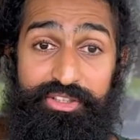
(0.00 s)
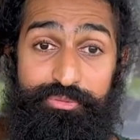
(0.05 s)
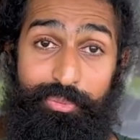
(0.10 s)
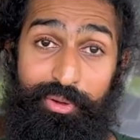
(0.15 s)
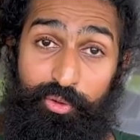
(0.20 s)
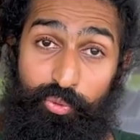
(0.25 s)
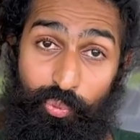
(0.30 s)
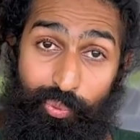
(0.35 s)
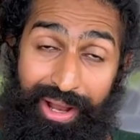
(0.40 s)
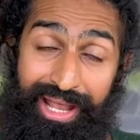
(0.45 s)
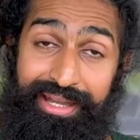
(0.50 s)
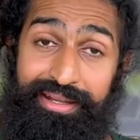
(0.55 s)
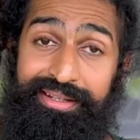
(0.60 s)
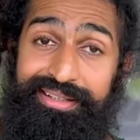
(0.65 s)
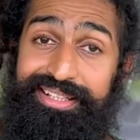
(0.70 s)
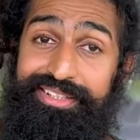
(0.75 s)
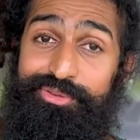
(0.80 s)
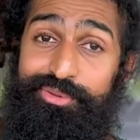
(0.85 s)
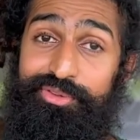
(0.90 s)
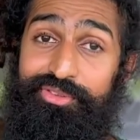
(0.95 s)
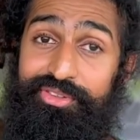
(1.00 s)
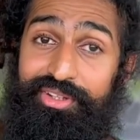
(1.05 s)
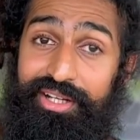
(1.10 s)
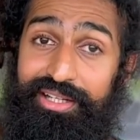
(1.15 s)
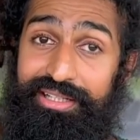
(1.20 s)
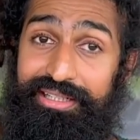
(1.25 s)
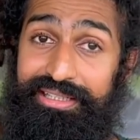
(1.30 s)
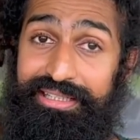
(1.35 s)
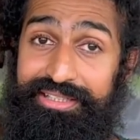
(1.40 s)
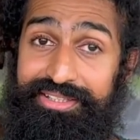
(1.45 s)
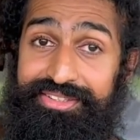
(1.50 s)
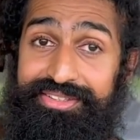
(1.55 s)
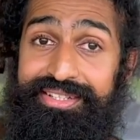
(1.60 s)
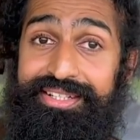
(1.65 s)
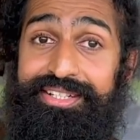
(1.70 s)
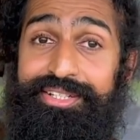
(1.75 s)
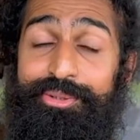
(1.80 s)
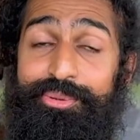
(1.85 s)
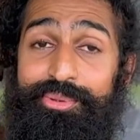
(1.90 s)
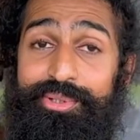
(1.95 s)
But when this was really
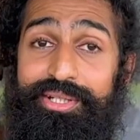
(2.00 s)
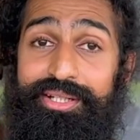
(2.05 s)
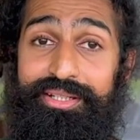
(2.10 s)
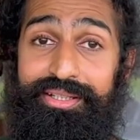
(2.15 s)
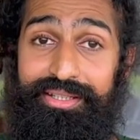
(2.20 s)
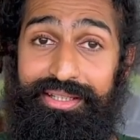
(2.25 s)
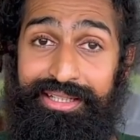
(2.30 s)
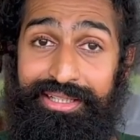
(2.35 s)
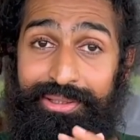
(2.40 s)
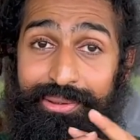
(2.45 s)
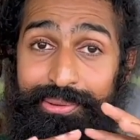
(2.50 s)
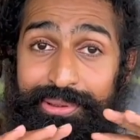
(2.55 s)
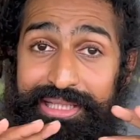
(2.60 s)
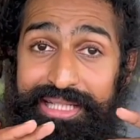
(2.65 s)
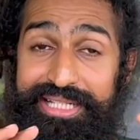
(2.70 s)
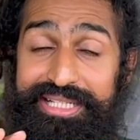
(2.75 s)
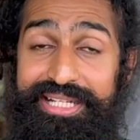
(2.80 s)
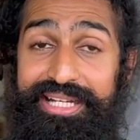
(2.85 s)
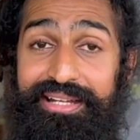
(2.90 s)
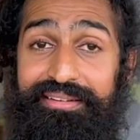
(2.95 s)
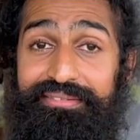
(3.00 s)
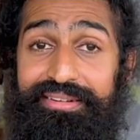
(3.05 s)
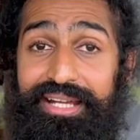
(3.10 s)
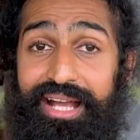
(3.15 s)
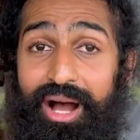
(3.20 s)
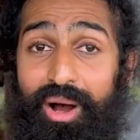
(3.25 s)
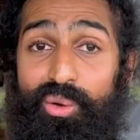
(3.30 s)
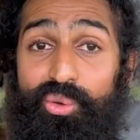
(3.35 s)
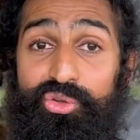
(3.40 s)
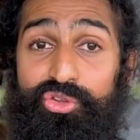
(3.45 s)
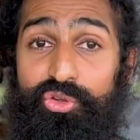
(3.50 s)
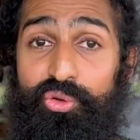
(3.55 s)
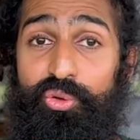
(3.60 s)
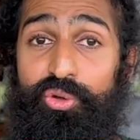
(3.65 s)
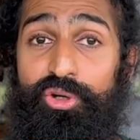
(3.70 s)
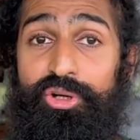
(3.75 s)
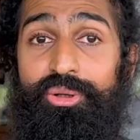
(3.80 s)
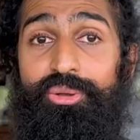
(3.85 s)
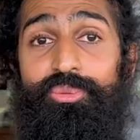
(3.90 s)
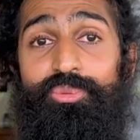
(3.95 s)
instituted into each and every
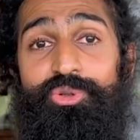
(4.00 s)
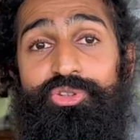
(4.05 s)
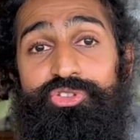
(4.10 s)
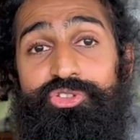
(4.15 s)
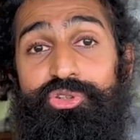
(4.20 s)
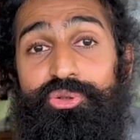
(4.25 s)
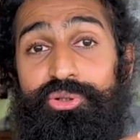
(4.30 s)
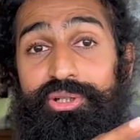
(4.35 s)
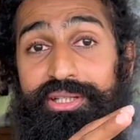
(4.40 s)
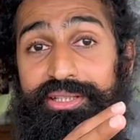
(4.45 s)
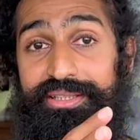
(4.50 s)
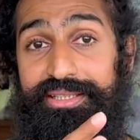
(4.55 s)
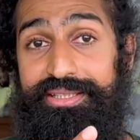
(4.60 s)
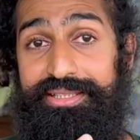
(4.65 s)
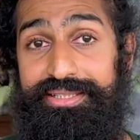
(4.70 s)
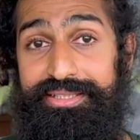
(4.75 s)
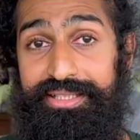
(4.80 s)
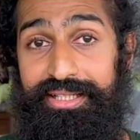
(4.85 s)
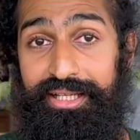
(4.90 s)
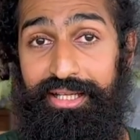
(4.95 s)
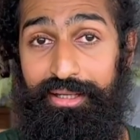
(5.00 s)
household was during this